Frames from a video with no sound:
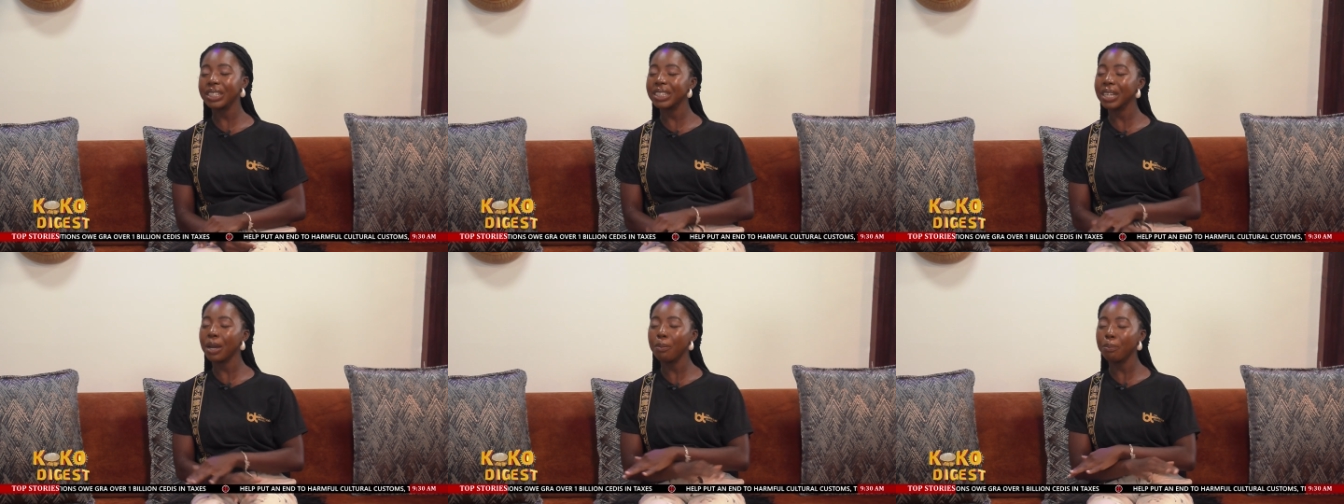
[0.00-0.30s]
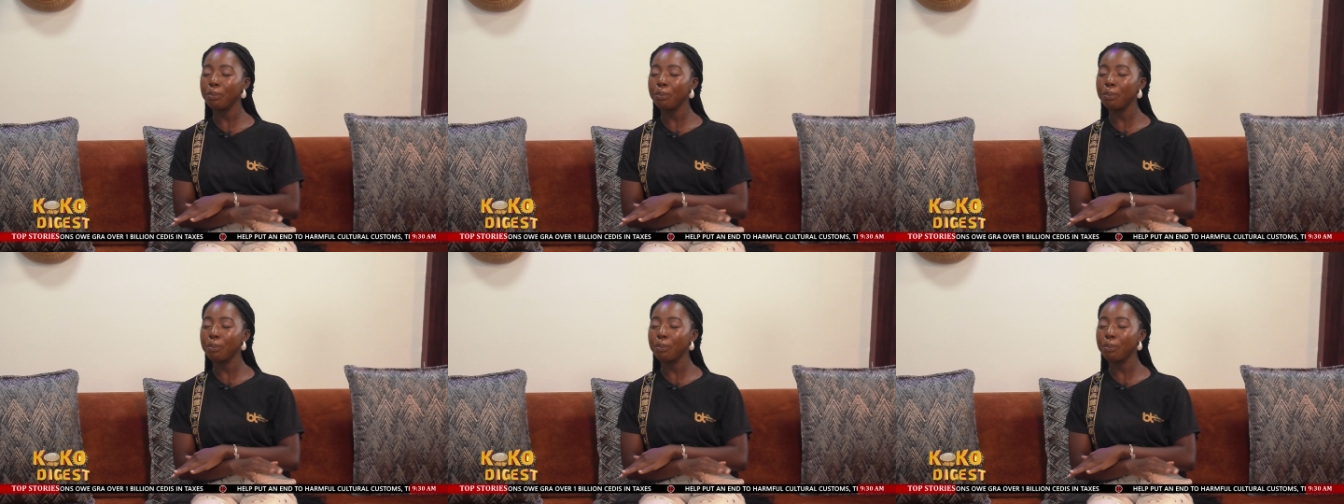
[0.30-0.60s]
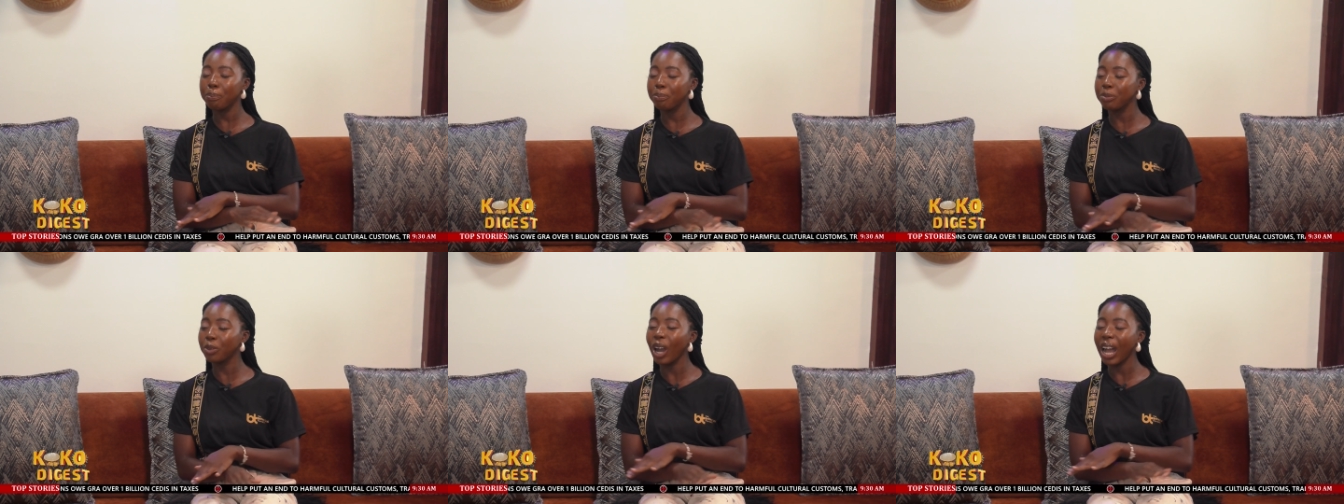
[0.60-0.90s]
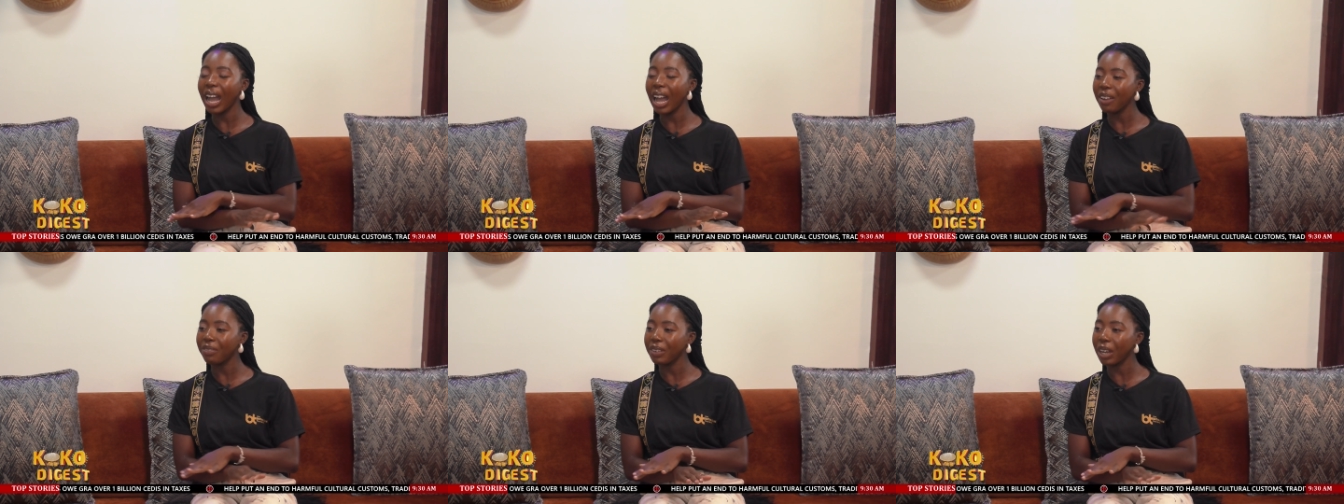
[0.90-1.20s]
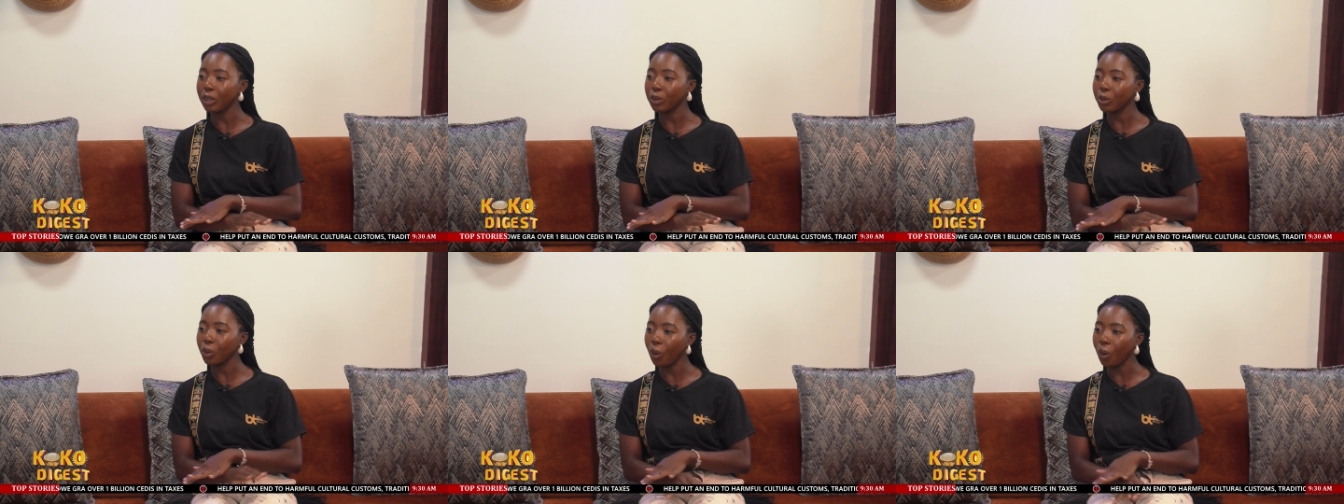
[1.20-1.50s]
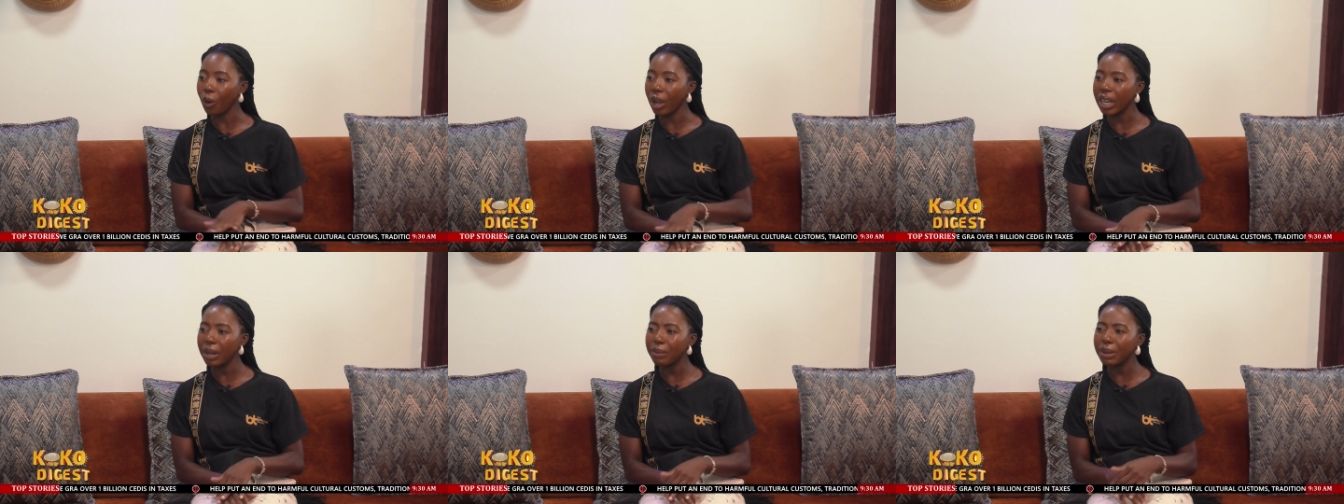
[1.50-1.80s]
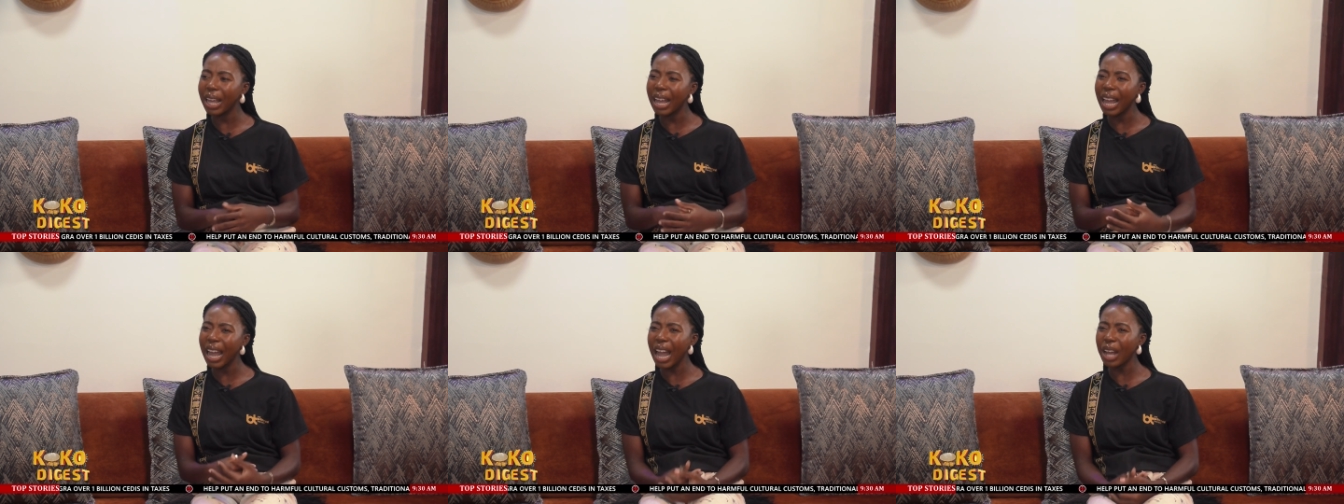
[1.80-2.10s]
Also some don't have at all. And
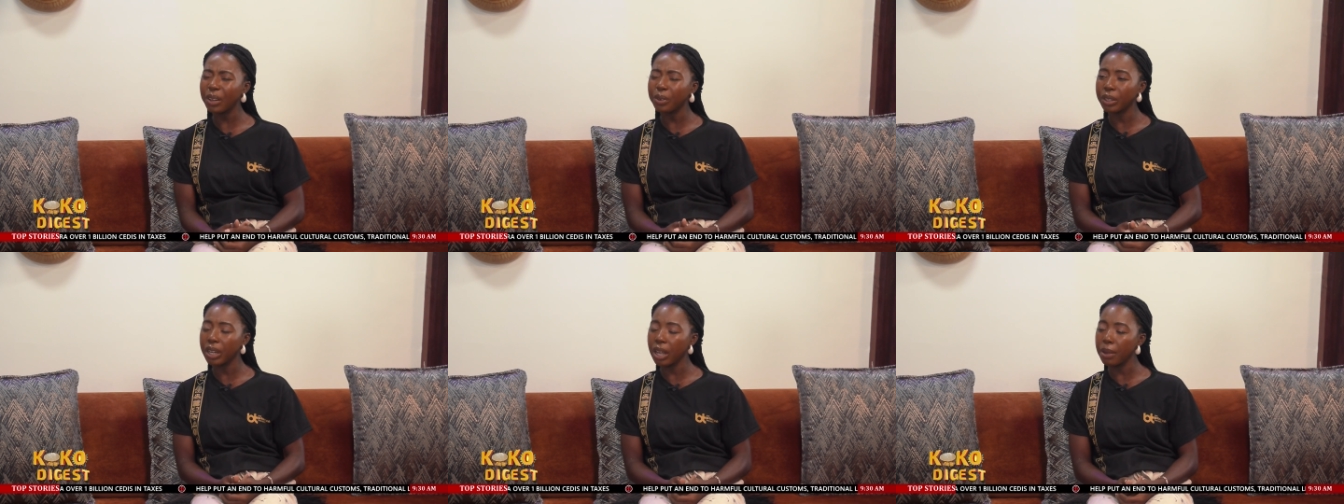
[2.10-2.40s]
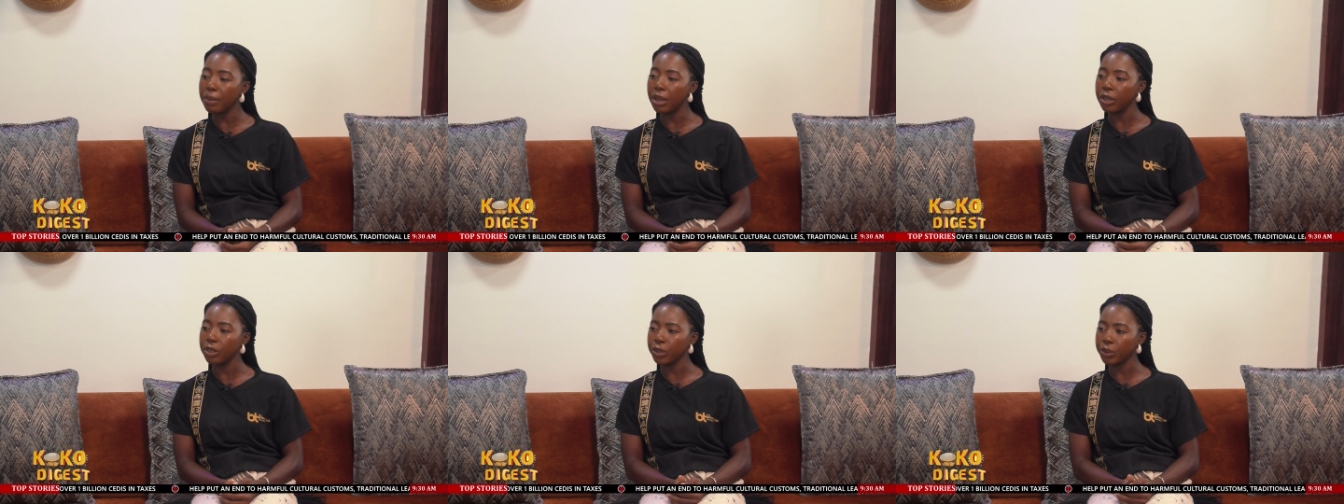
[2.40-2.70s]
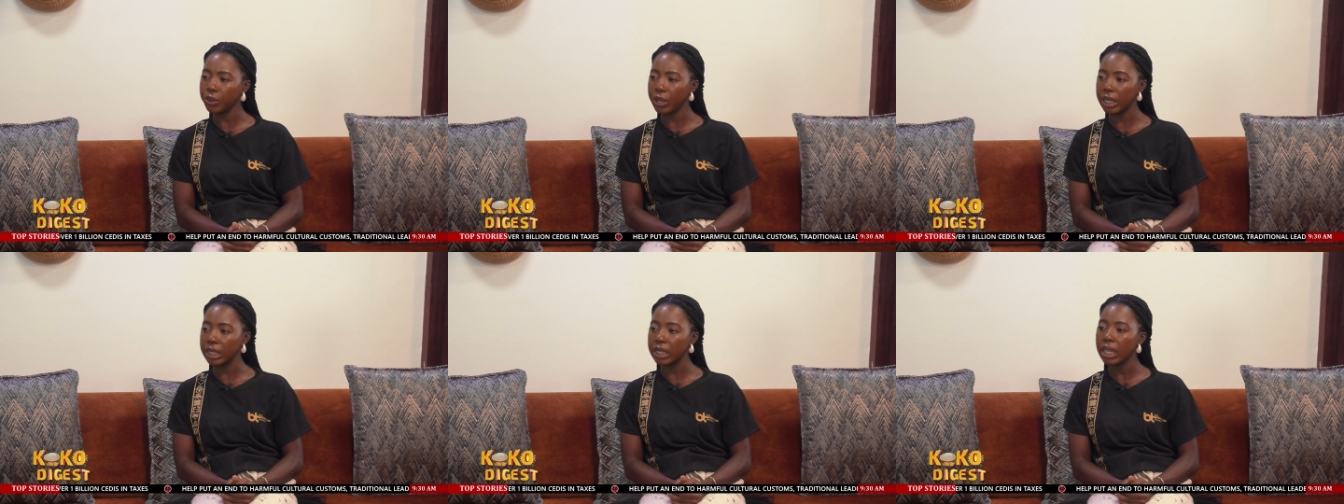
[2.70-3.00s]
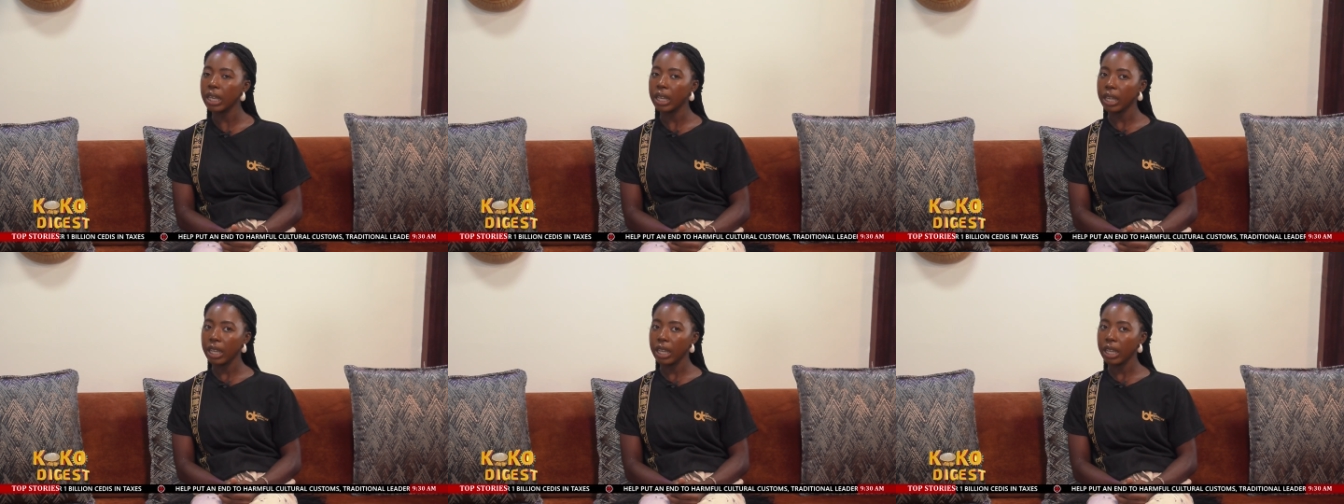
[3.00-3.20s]
I'm like, how do they menstruate?